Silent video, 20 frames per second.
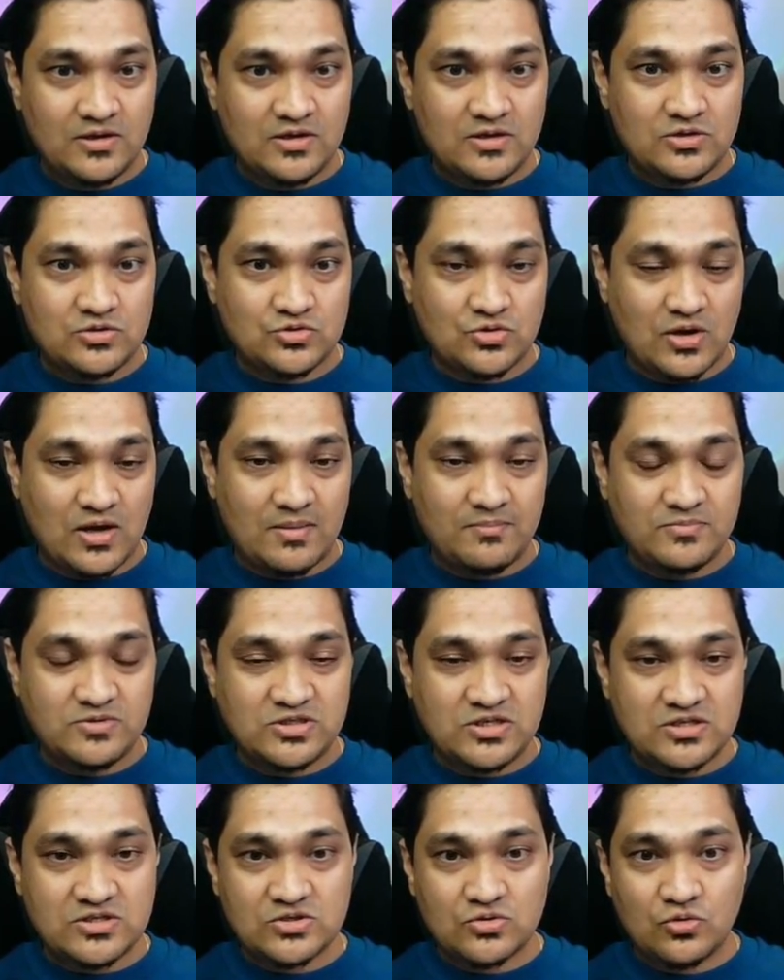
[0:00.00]
So I'm
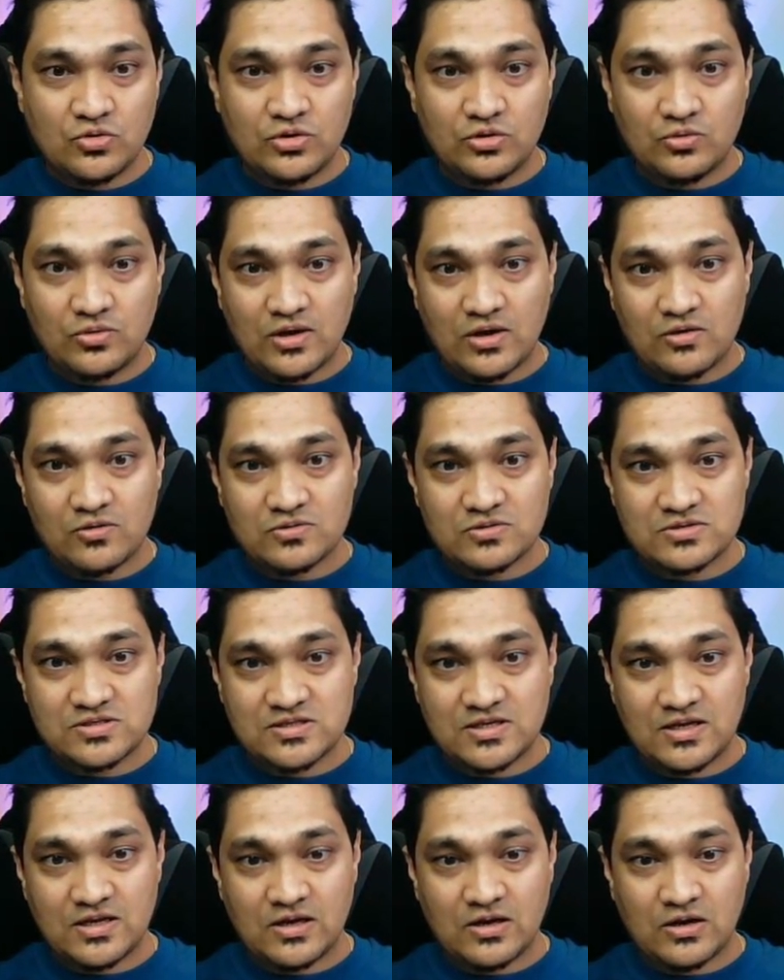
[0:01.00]
just going to now
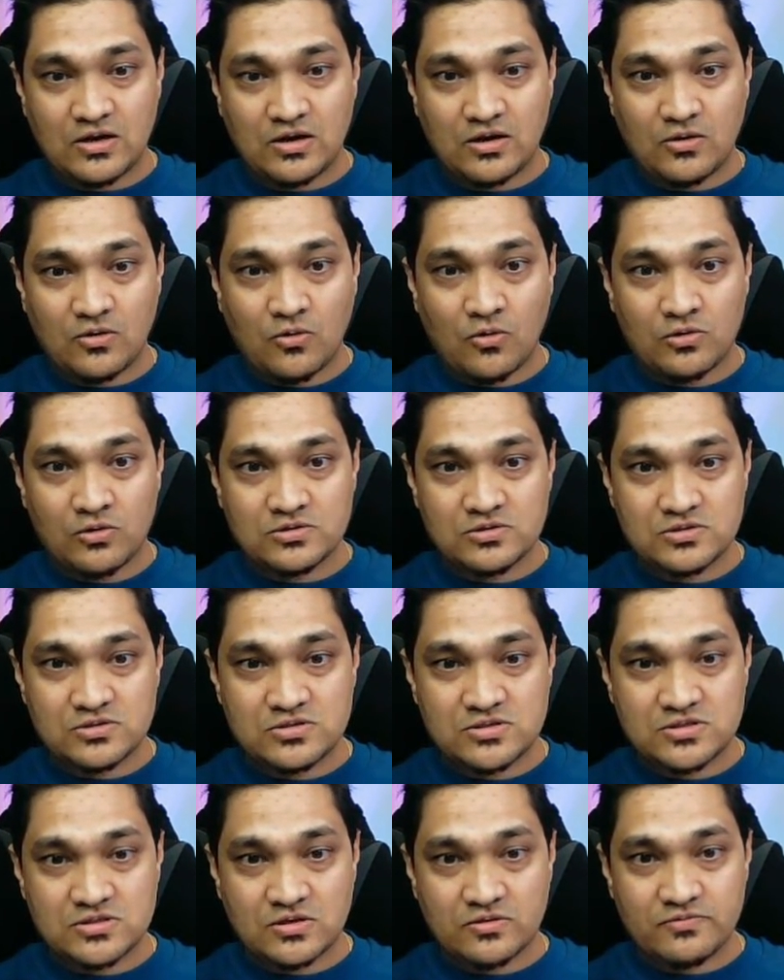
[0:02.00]
say call
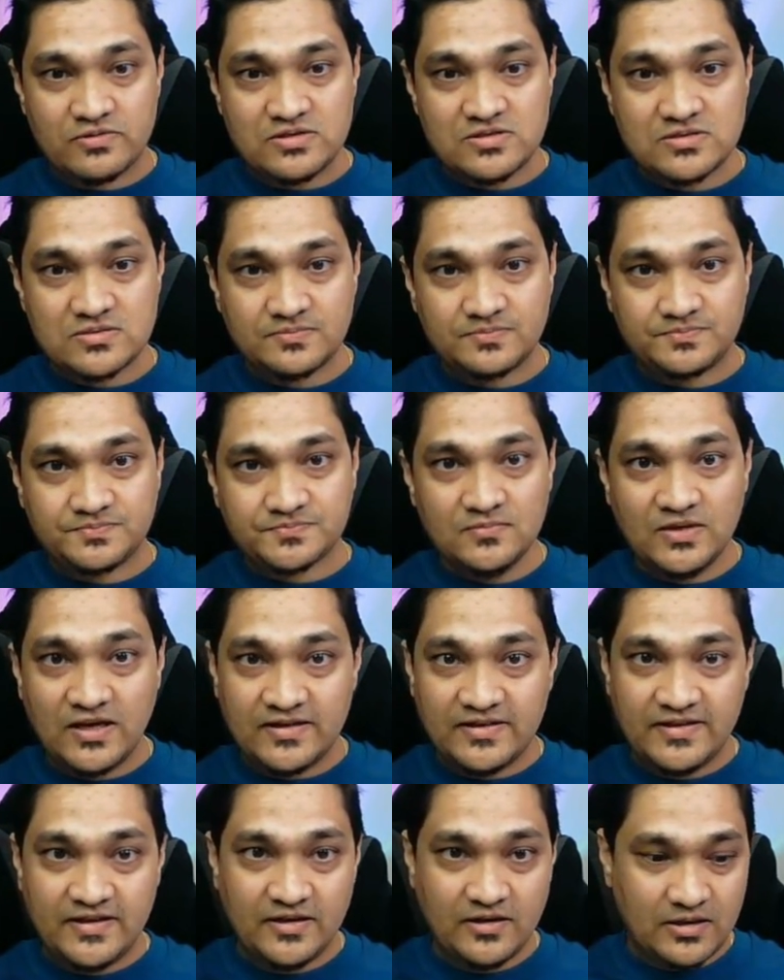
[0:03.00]
service,
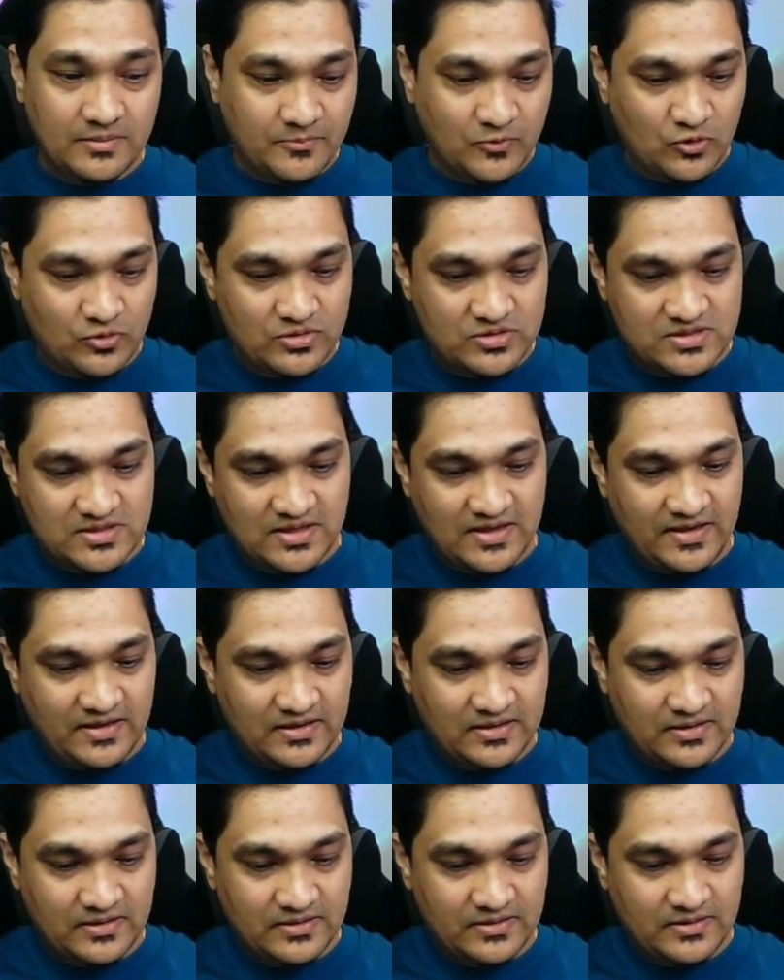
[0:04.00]
and here I'm going to
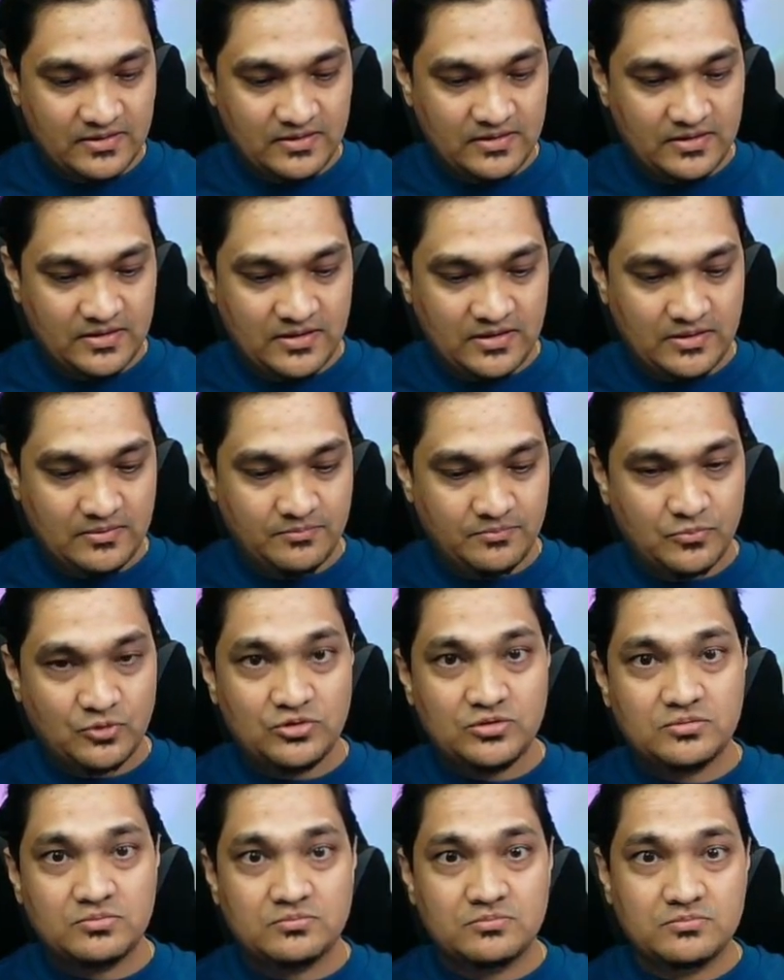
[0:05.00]
select
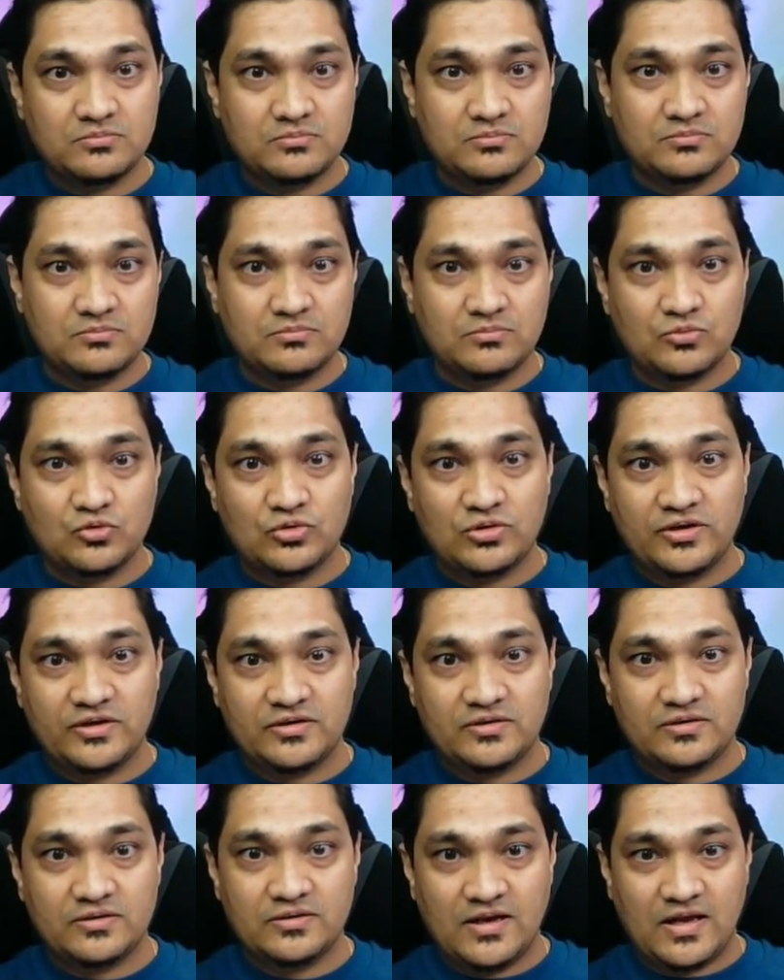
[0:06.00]
input Boolean,
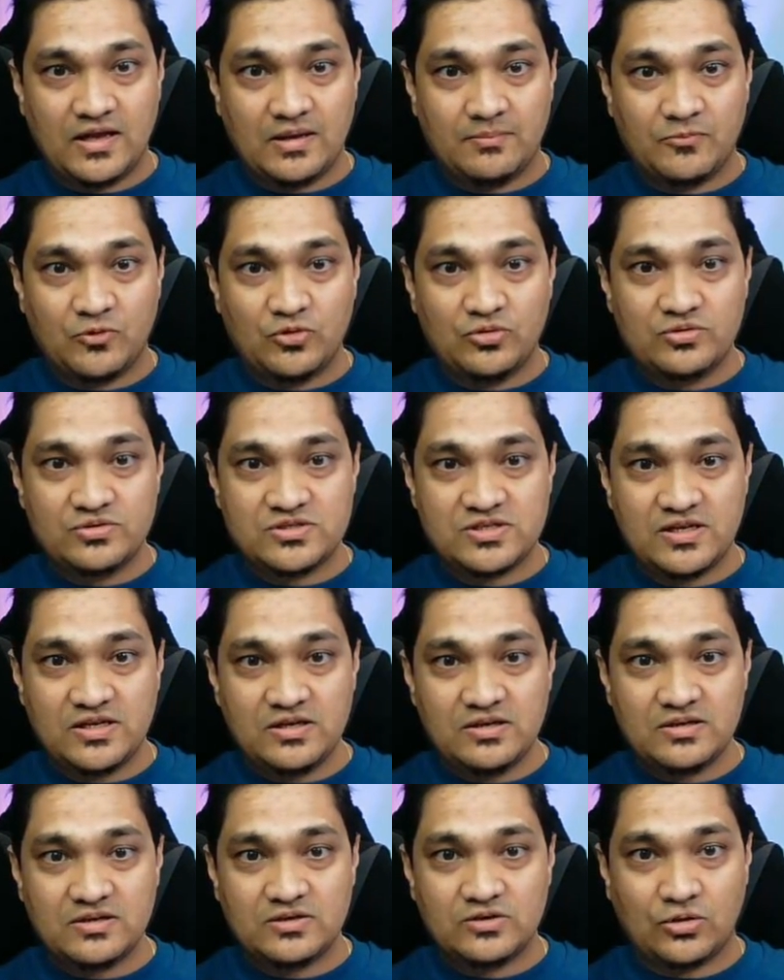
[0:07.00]
and I'm going to say
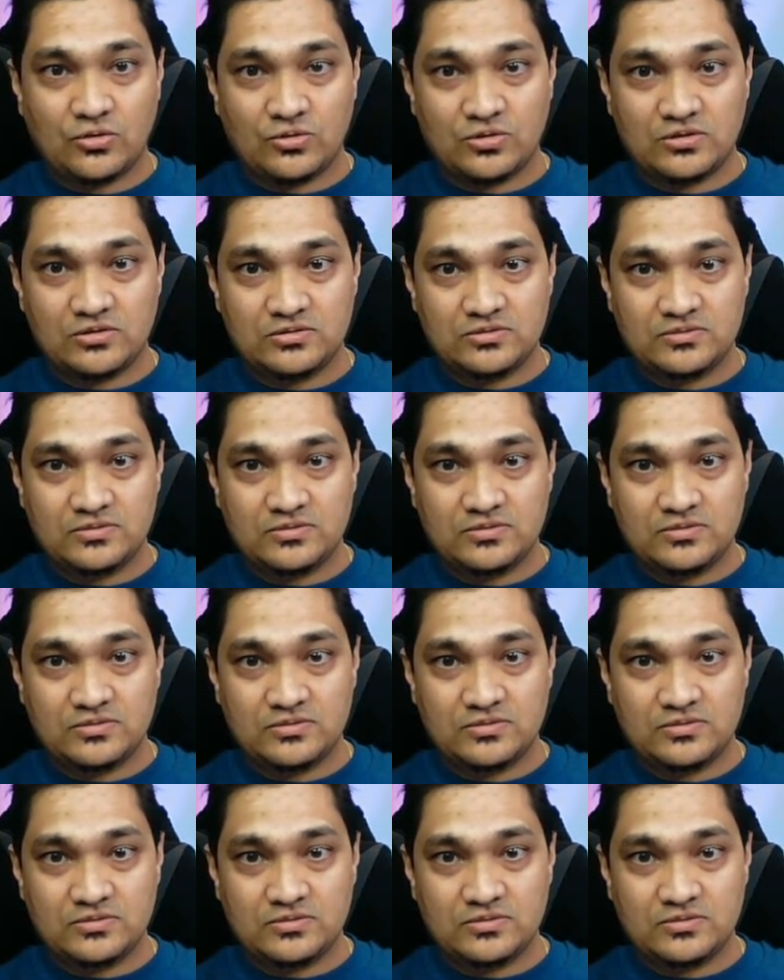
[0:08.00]
toggle.